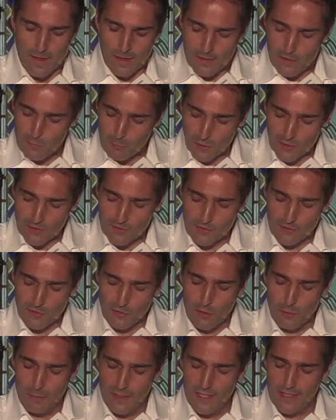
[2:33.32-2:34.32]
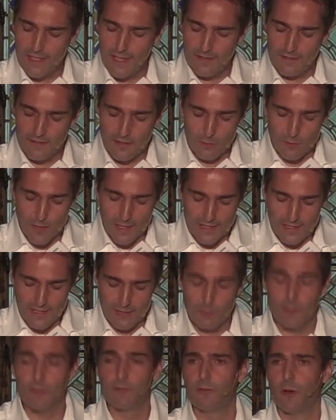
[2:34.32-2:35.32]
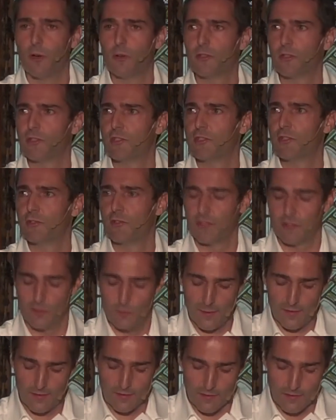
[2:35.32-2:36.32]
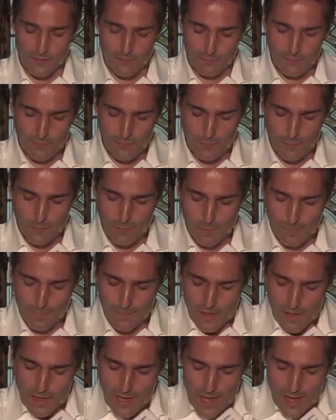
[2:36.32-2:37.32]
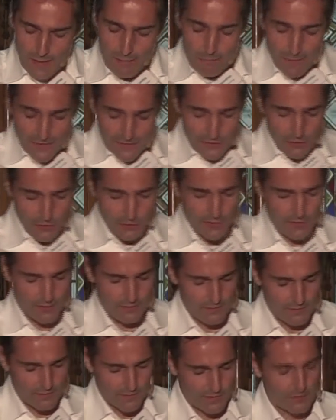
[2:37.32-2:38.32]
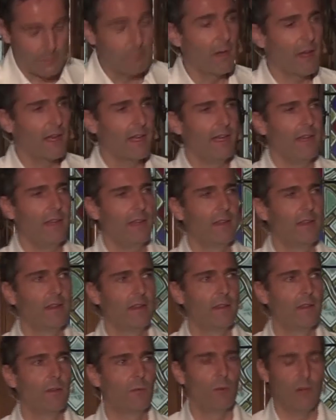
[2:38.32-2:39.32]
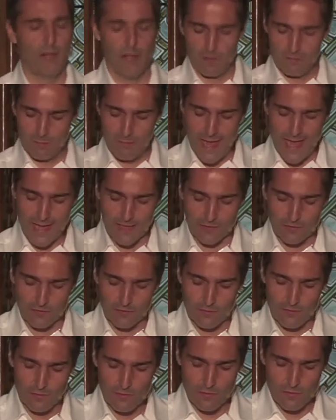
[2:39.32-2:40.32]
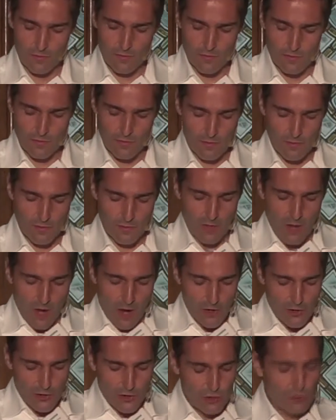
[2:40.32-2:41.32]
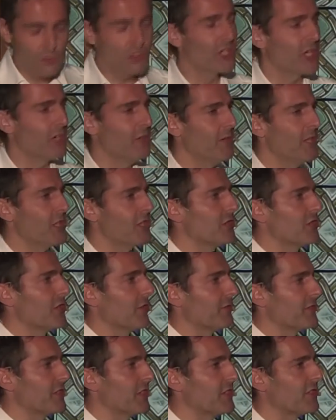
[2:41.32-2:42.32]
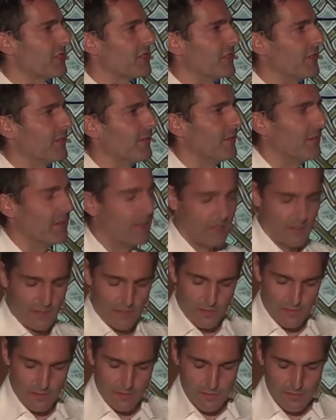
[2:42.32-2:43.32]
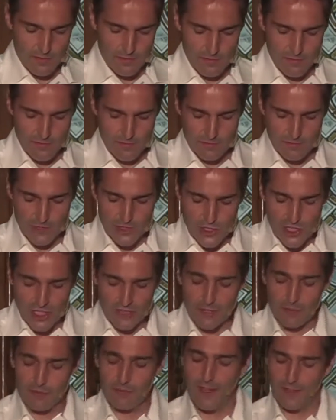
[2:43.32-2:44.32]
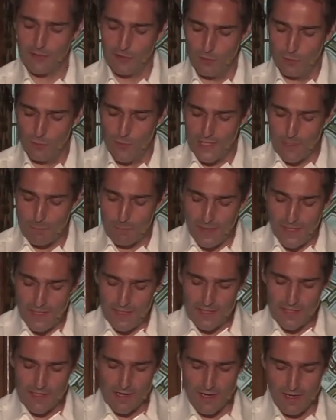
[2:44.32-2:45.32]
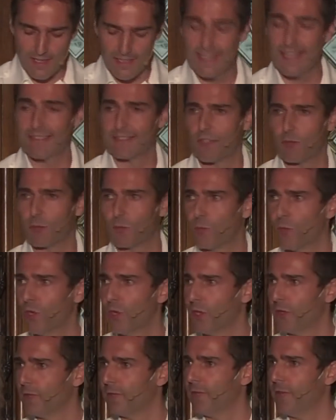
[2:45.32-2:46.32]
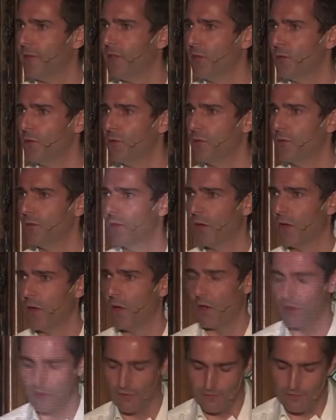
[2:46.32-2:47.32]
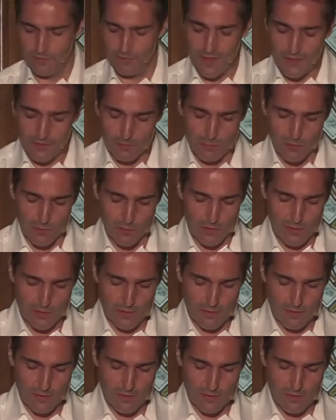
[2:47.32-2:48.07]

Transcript: These politicians communicate directly with voters using Twitter. And Bitcoin is money without banks. Our new generations of citizens, they check their facts on Wikipedia and get their worldview on Facebook.